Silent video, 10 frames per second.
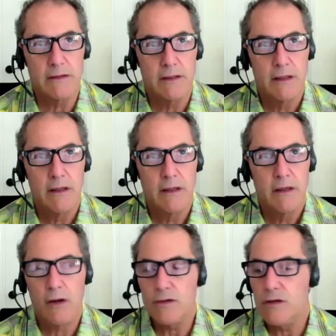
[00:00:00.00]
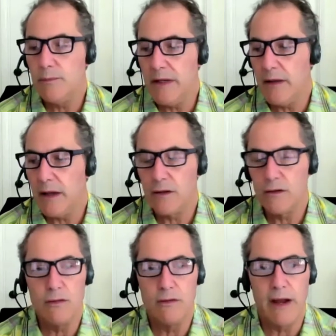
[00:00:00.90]
is not to be
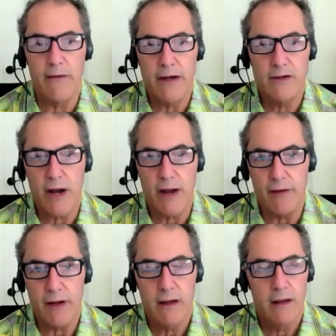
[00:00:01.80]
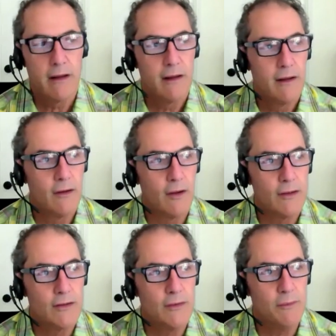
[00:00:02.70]
there to direct traffic,
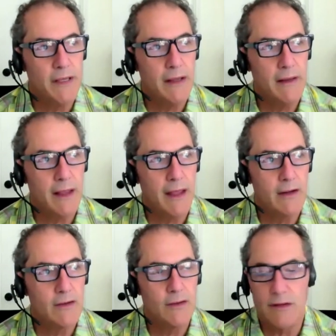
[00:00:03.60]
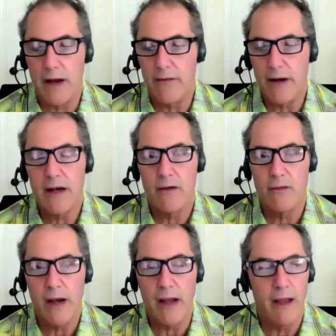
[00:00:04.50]
not to be there to direct
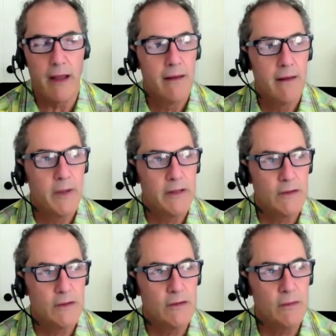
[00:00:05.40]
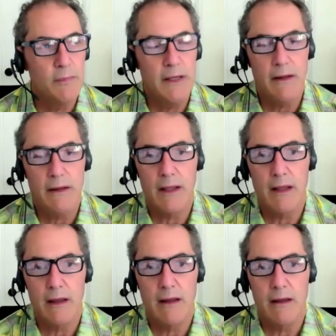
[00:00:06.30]
career, but just to be
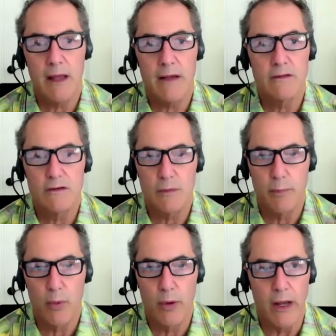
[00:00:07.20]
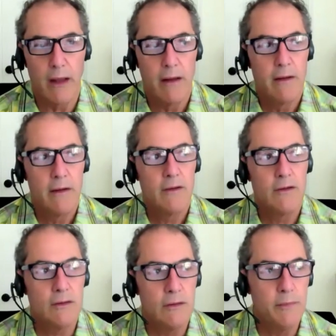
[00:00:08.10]
there as a supporter,
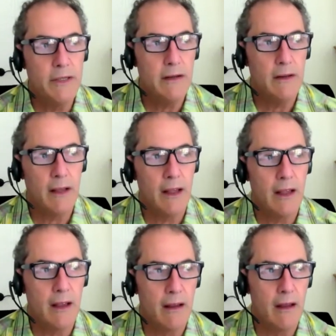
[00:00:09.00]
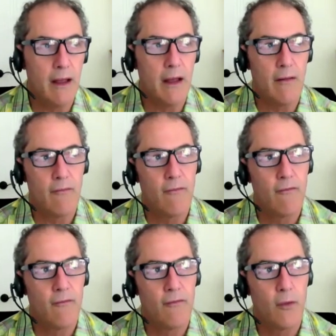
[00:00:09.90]
to be there uh,
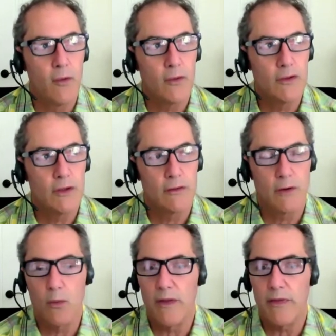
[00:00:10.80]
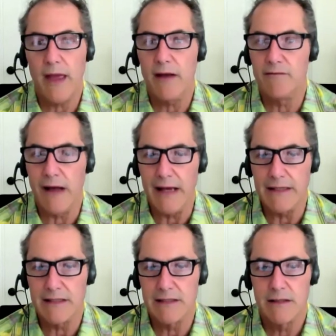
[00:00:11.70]
for your children with
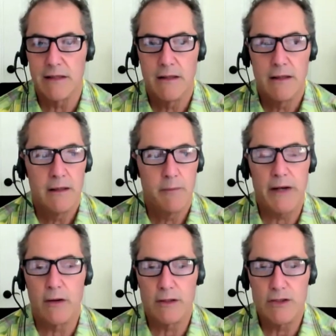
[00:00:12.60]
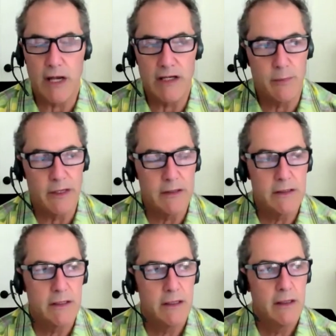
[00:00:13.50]
advice, but not
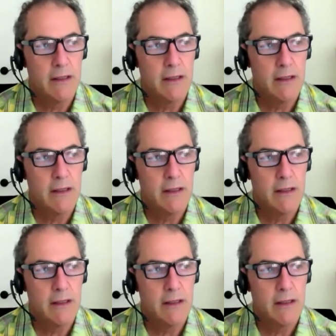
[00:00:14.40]
judgment